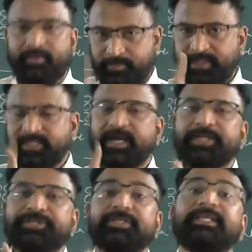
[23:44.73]
But the
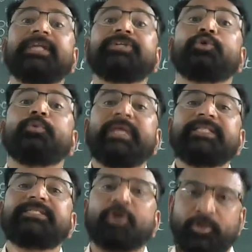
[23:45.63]
condition is that it should be
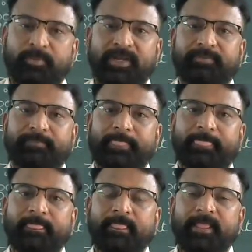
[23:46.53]
insoluble.
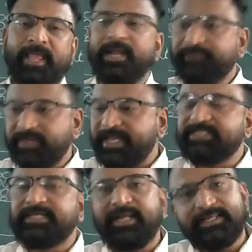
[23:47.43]
And if the
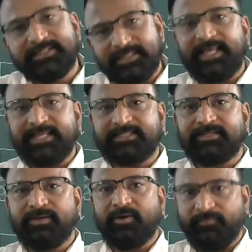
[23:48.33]
density is
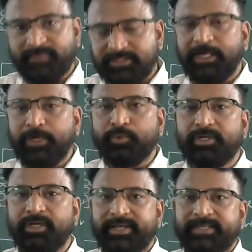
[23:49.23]
less of the
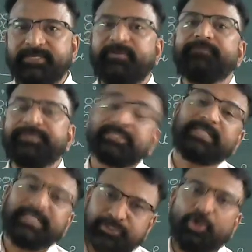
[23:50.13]
solute, is it fine, which is
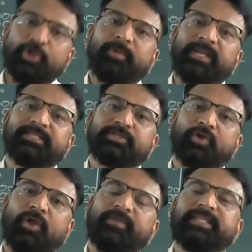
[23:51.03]
insoluble in the
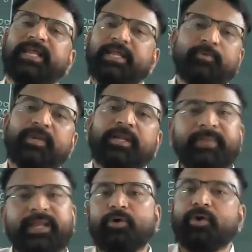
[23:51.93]
solvent, then it will
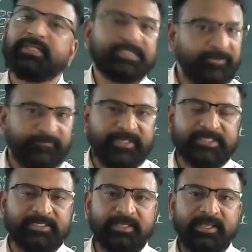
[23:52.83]
remain on the
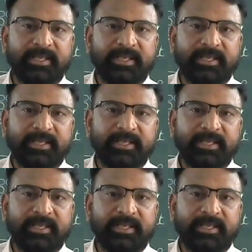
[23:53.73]
surface.